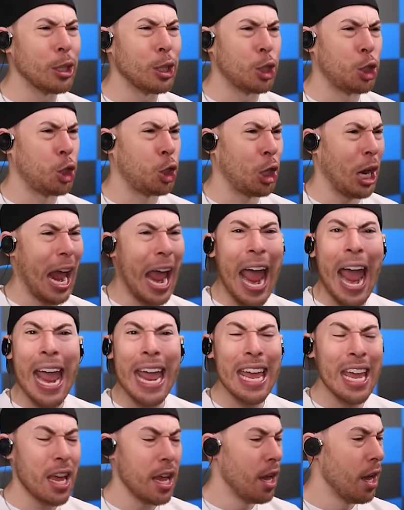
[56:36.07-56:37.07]

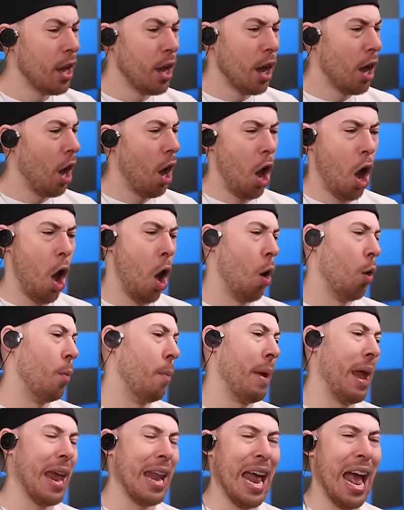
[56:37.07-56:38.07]
J? Oh
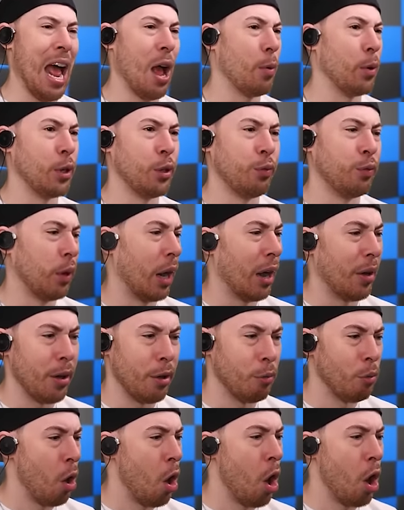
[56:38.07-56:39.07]
man, I was very
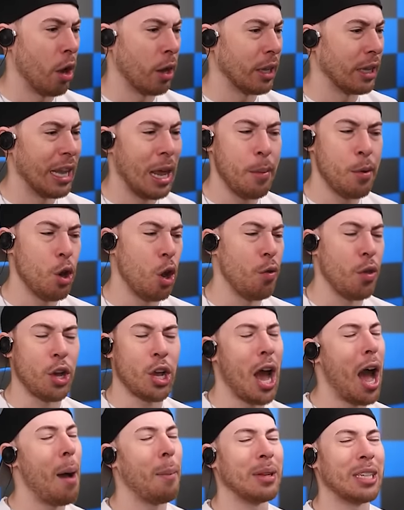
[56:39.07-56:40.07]
wrong. Let me know in the
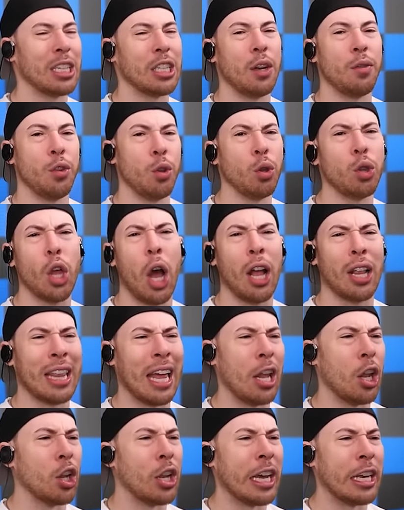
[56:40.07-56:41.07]
comments if you thought
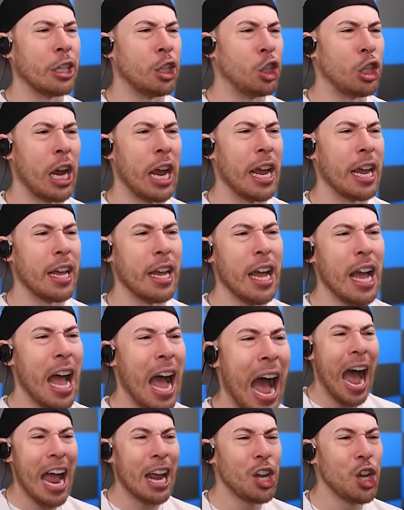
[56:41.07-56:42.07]
that looked like J.
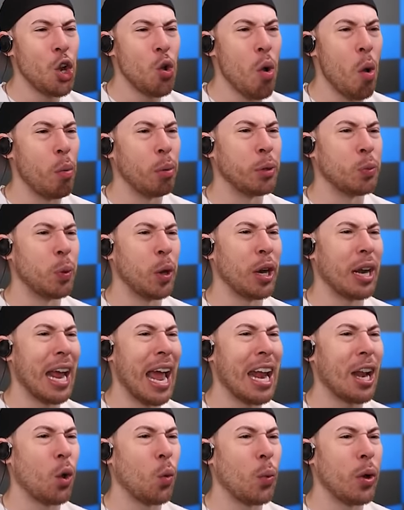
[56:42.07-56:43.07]
I knew it was weird. It
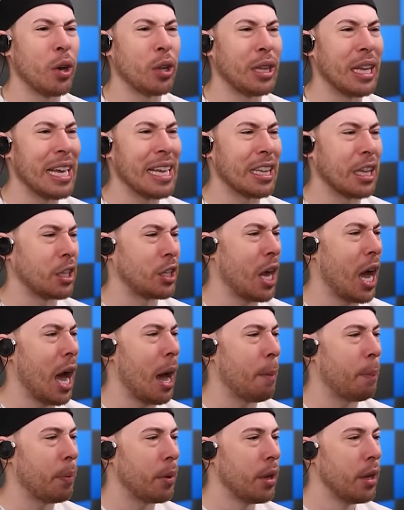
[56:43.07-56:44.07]
had a weird thing at the
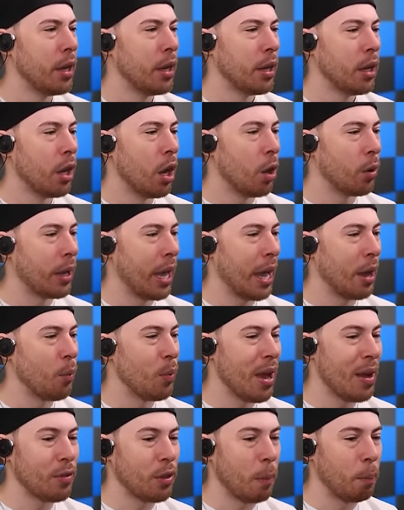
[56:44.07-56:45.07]
top. Okay,
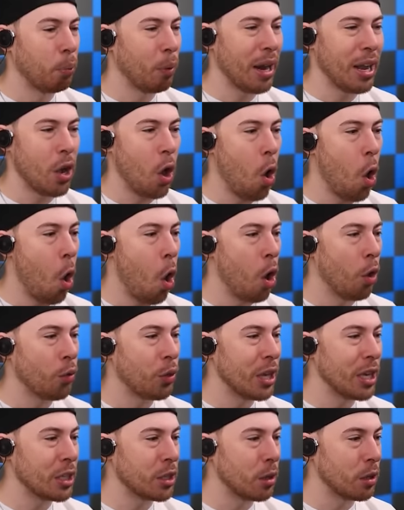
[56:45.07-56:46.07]
we have to break all
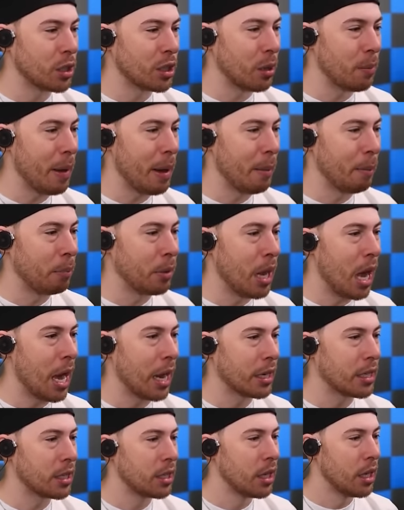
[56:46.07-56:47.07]
these cement
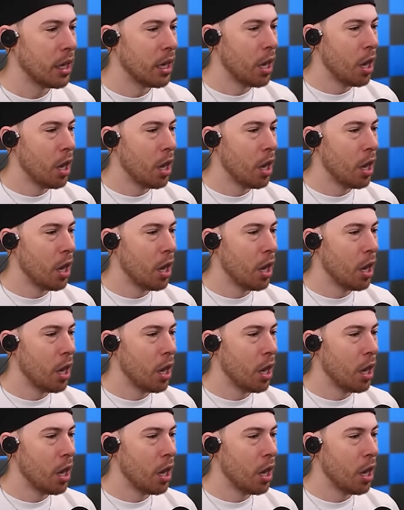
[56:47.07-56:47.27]
blocks.